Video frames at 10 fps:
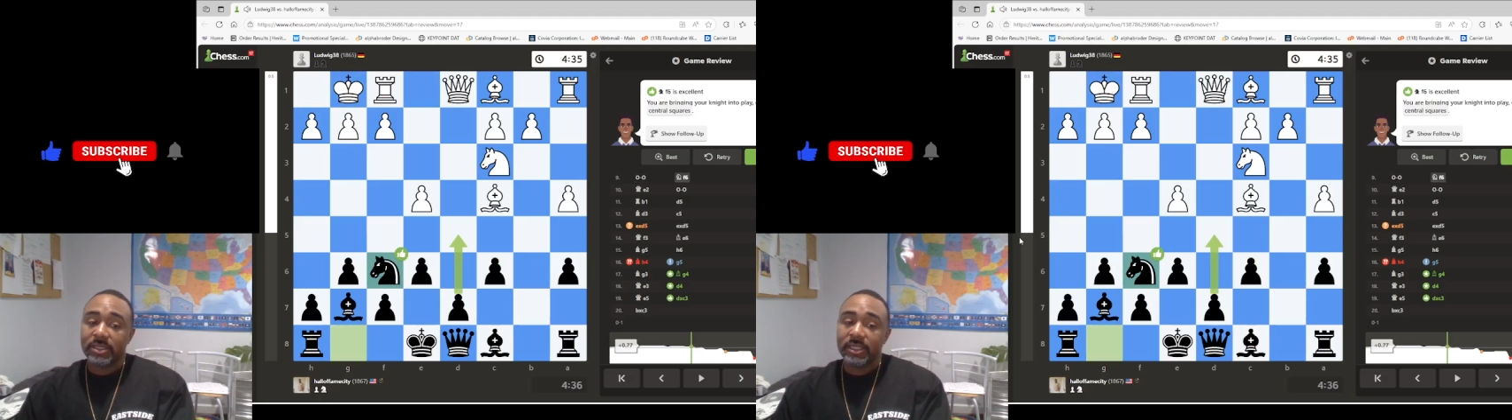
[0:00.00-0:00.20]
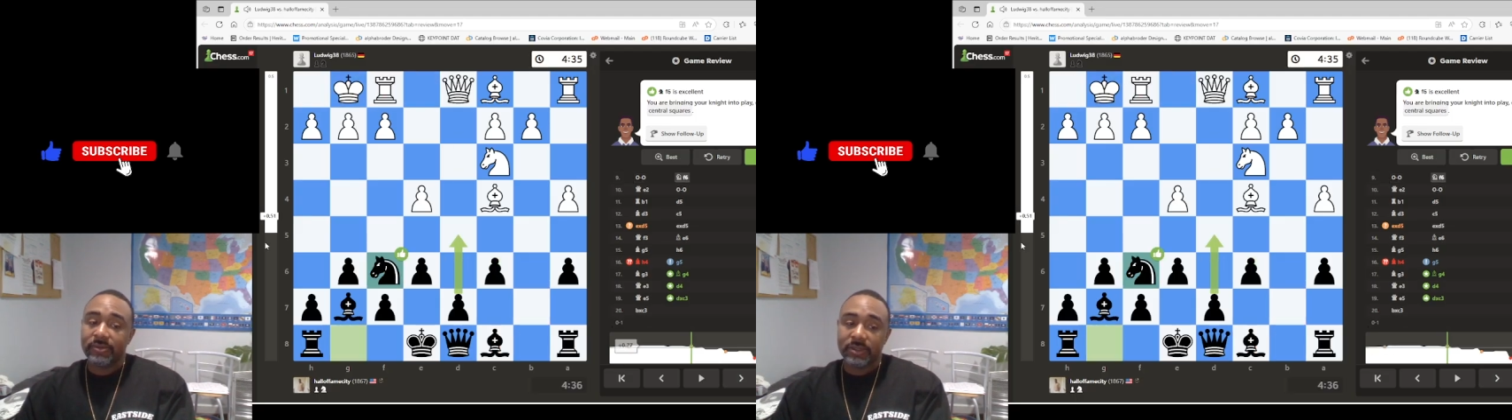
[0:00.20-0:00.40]

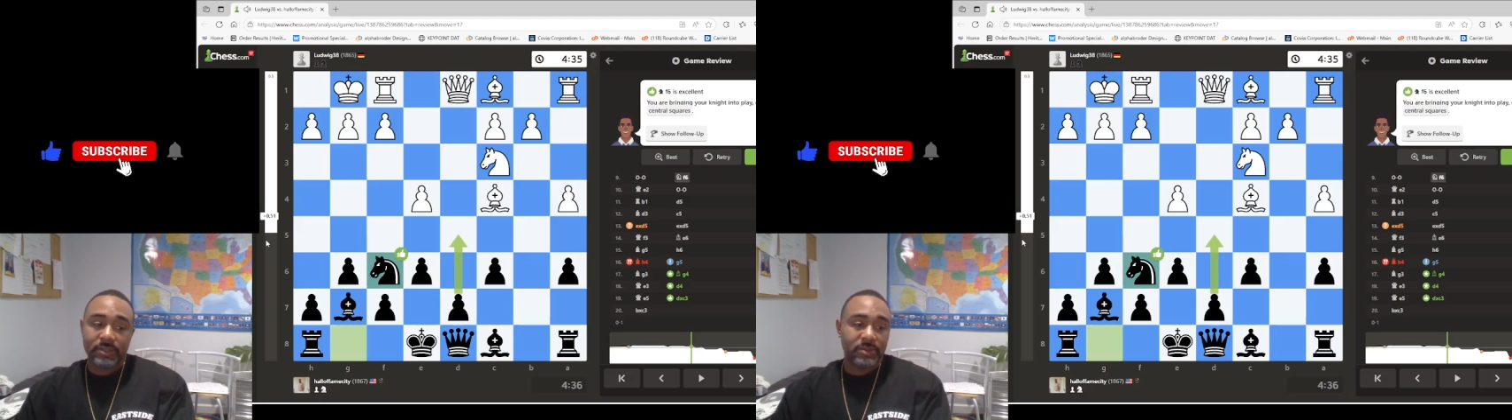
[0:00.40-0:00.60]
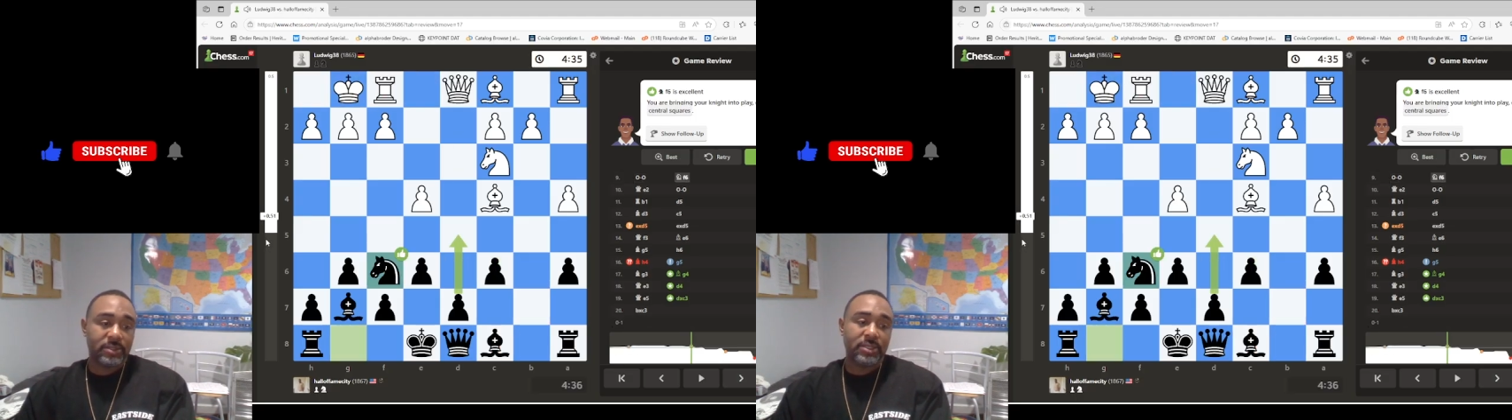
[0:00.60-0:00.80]
even, as
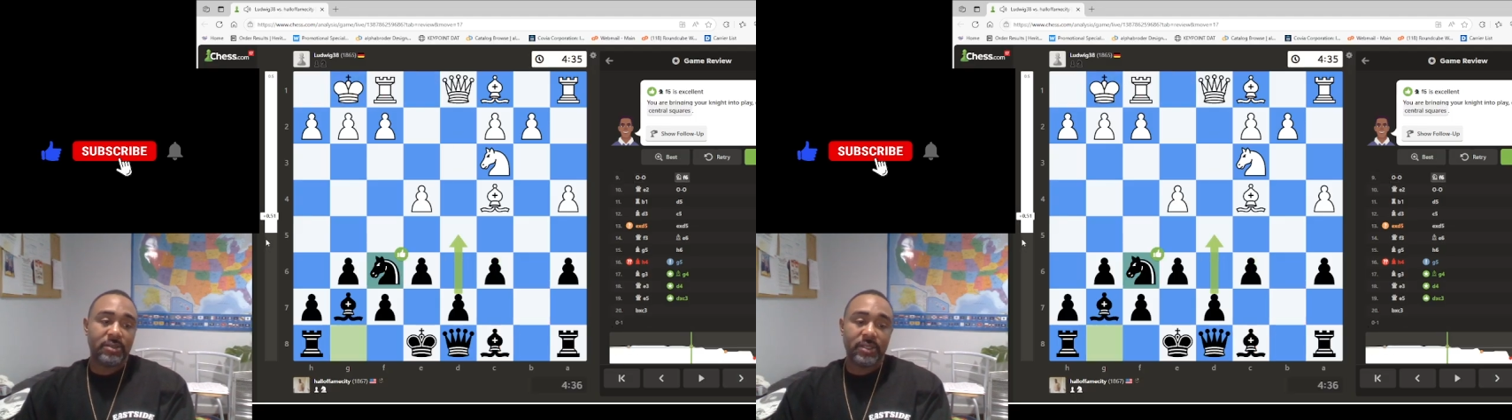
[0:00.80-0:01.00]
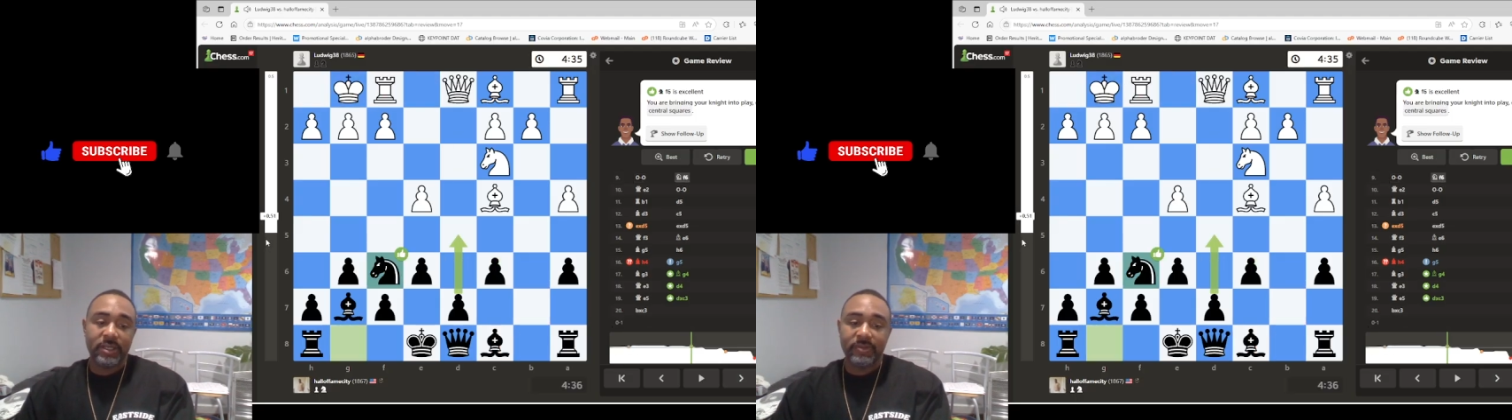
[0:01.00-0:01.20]
you can see
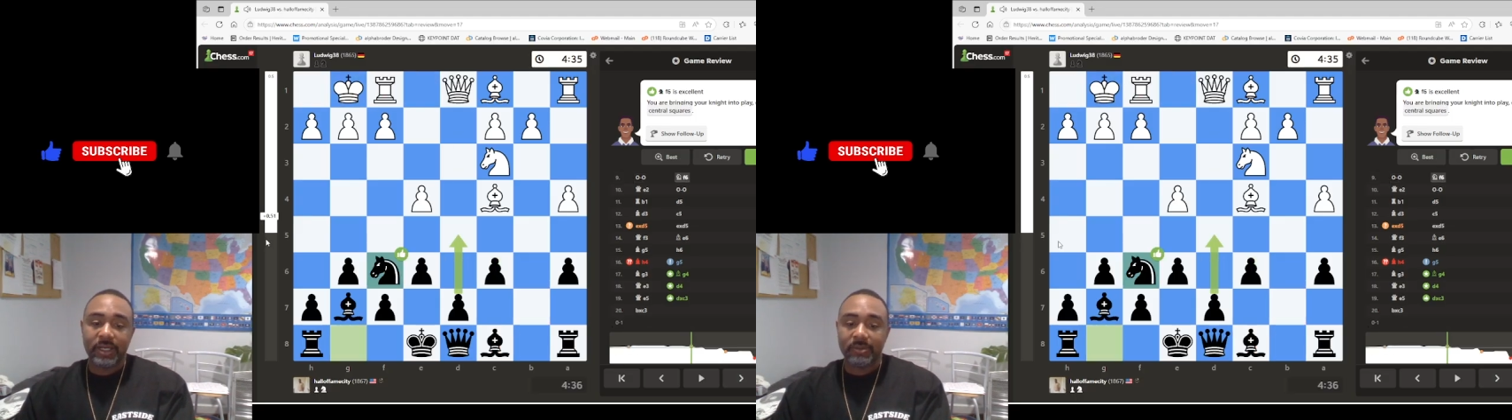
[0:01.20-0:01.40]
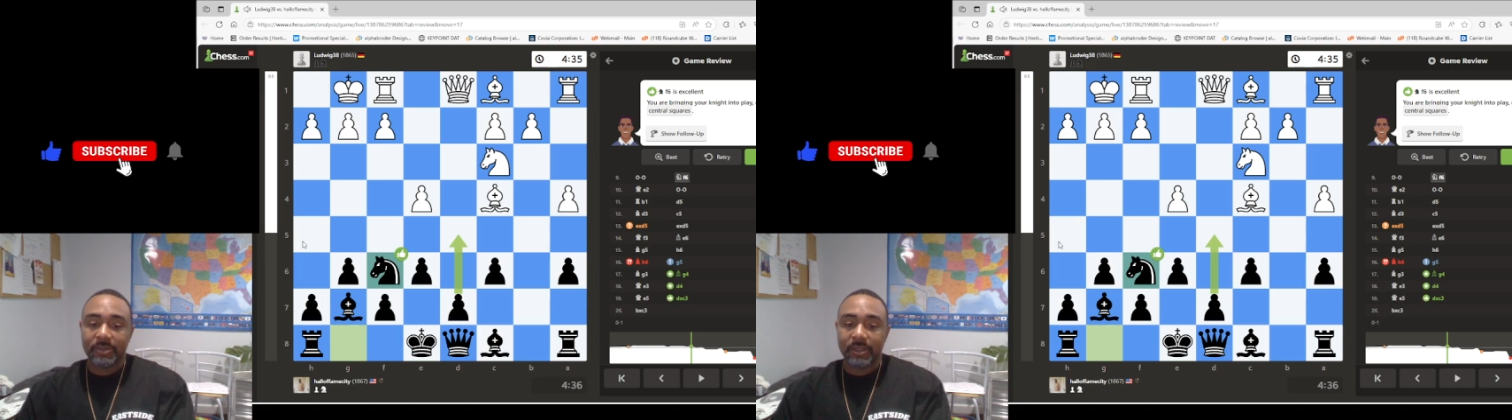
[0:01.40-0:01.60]
on the
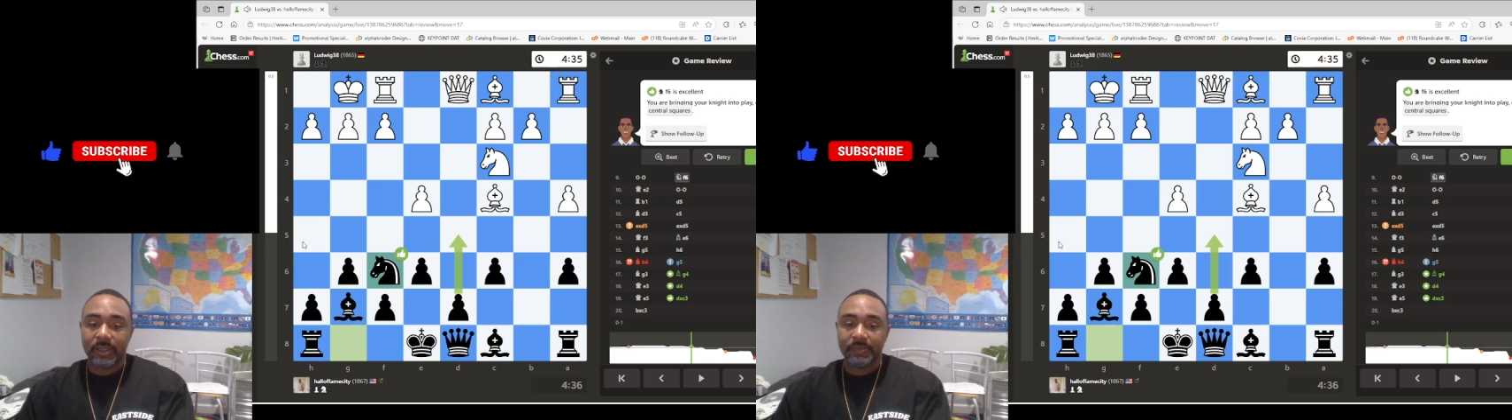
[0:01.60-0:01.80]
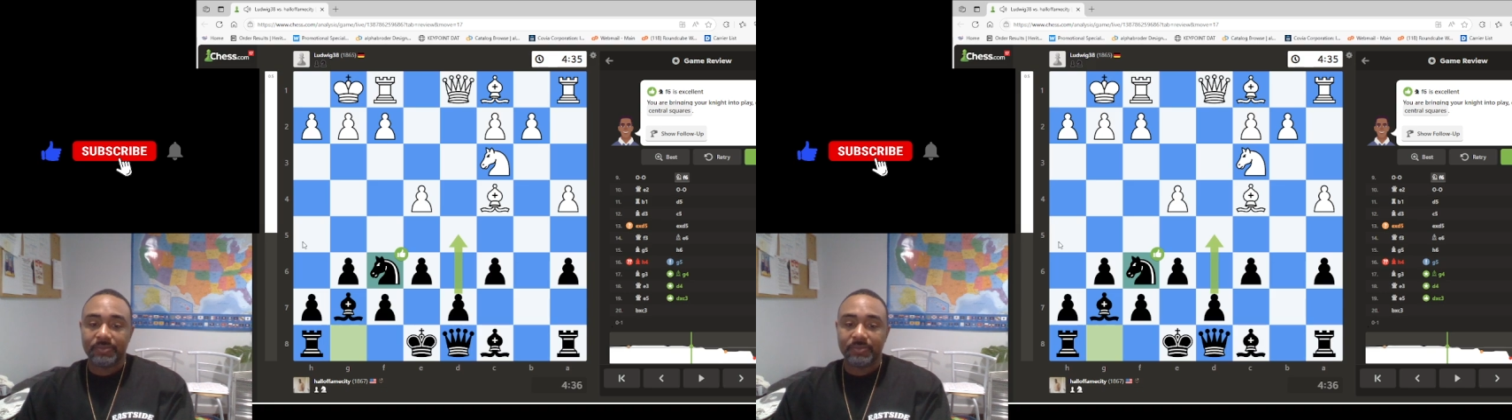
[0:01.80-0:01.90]
eval bar.